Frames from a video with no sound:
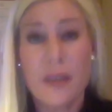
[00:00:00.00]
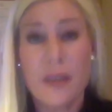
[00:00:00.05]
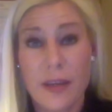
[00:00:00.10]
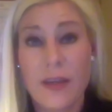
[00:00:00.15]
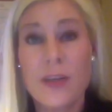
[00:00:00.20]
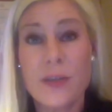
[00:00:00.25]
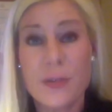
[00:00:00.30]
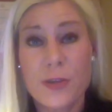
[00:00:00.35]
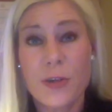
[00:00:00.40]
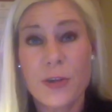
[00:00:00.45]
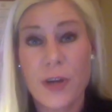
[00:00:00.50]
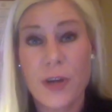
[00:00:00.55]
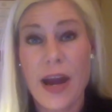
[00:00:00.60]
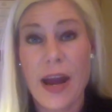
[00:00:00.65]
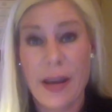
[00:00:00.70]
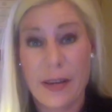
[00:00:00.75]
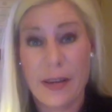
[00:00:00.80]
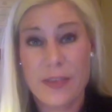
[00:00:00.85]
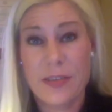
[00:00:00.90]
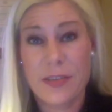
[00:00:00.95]
is
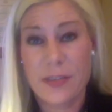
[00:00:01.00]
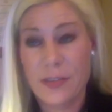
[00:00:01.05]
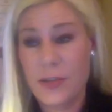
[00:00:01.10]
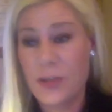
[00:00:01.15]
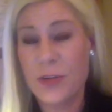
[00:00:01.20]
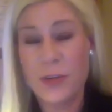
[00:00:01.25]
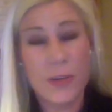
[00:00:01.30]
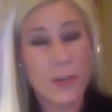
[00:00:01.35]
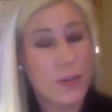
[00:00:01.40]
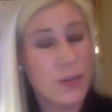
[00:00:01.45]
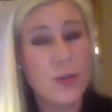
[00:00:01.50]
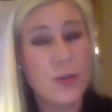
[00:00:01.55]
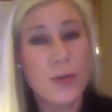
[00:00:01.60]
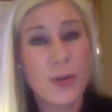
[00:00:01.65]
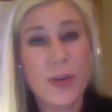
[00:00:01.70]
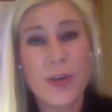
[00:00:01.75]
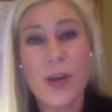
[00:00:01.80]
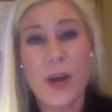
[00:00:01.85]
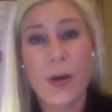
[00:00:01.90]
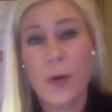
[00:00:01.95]
correct.
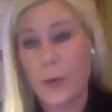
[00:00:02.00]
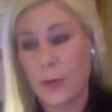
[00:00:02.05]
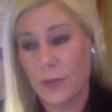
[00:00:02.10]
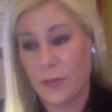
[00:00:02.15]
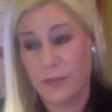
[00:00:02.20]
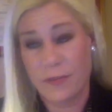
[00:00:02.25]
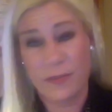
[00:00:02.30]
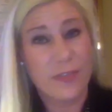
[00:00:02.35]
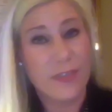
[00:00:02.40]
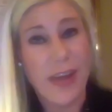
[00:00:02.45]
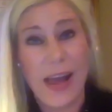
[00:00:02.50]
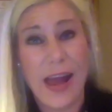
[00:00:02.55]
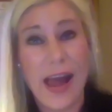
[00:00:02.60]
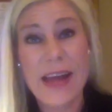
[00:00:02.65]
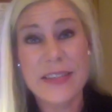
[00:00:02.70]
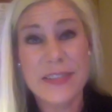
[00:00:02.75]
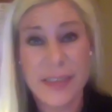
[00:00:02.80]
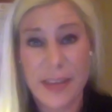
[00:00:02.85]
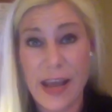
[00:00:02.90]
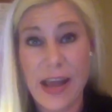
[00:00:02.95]
You can go and
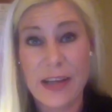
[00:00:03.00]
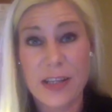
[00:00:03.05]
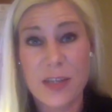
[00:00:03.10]
ask the